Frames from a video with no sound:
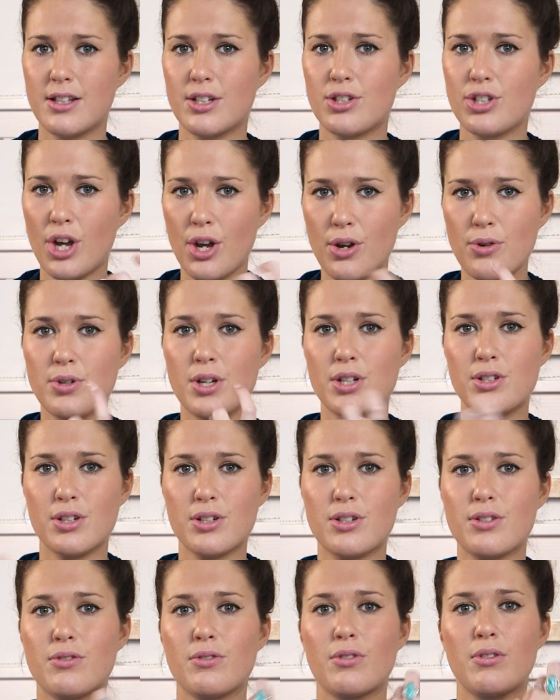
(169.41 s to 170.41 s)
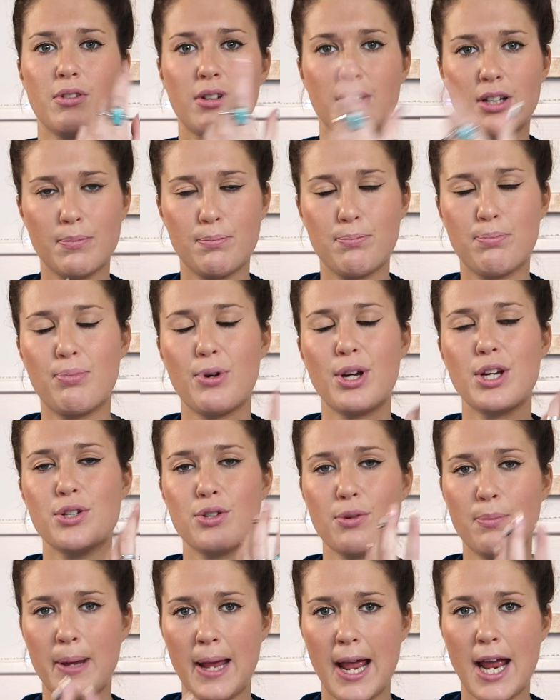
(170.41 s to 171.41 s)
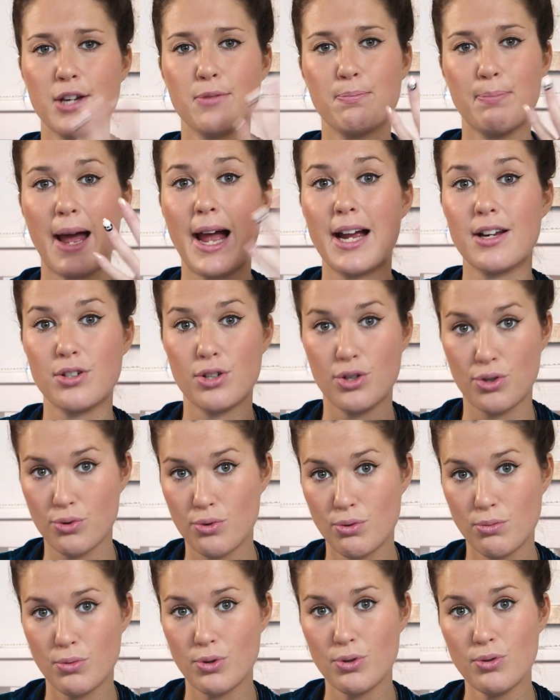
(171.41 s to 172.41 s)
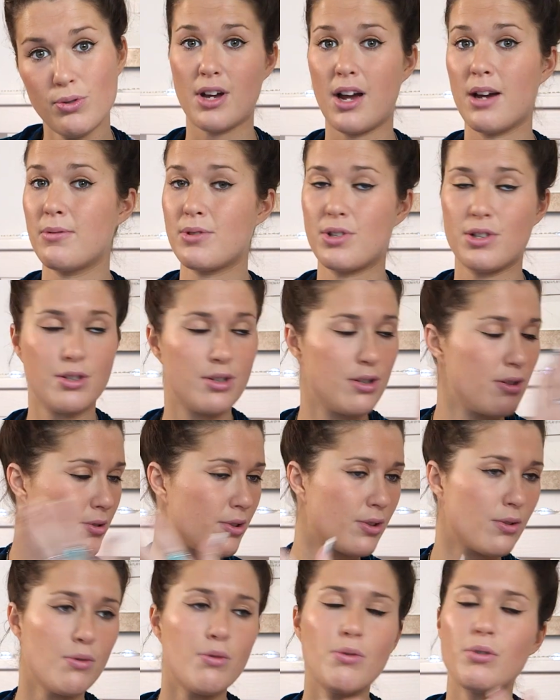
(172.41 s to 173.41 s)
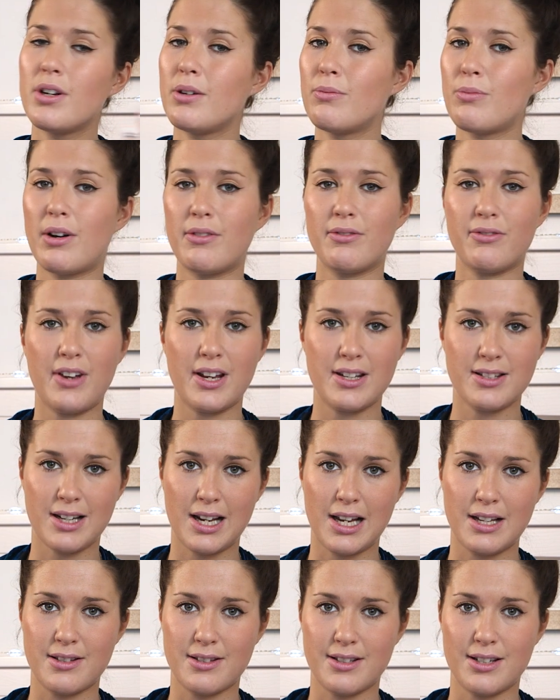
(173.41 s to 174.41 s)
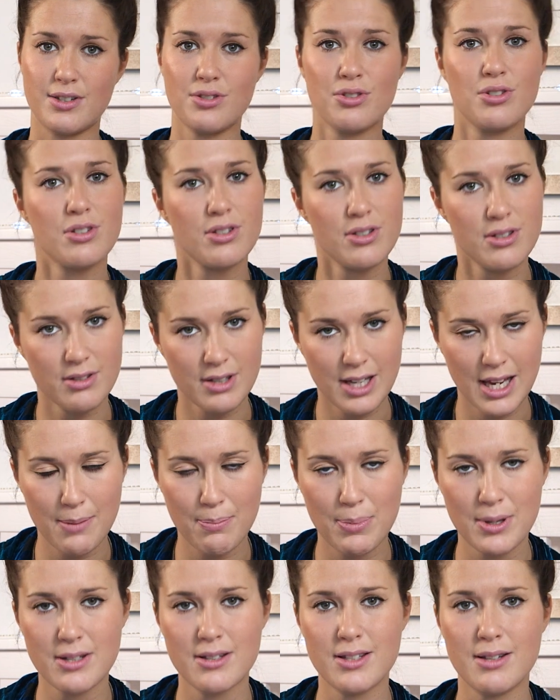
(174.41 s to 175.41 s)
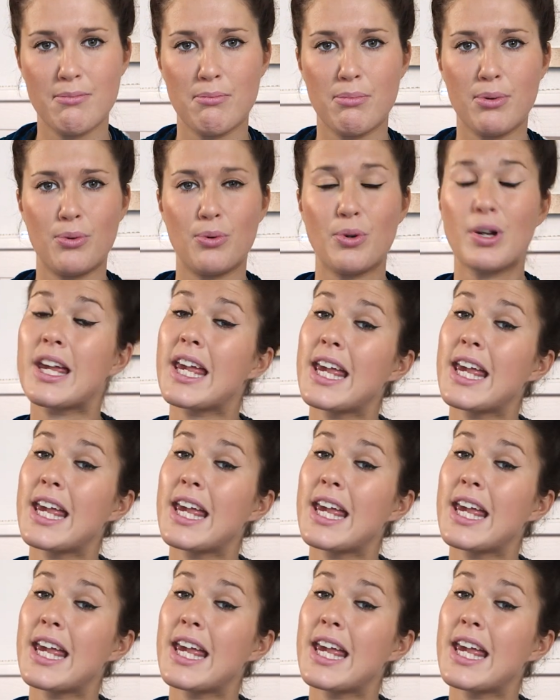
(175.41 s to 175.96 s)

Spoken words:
The toner just brings your pH back to normal. I would just use an all-in-one face cleanser. Just keep it simple.